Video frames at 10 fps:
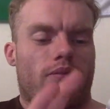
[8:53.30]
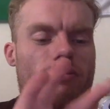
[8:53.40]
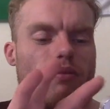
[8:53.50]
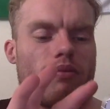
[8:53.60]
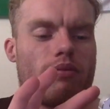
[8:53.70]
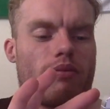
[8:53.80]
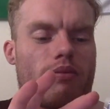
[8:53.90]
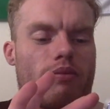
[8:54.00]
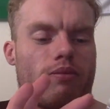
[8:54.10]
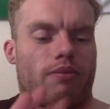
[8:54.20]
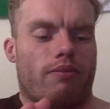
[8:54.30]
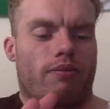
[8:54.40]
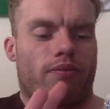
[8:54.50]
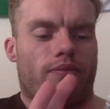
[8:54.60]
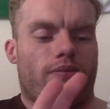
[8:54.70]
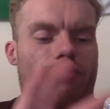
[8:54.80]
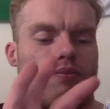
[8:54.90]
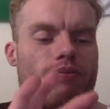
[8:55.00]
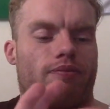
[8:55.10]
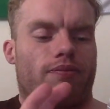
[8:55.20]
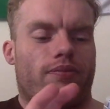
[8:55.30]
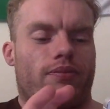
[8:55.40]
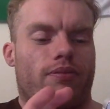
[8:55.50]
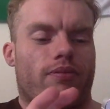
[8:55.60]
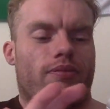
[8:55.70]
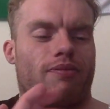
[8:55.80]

Nothing is said.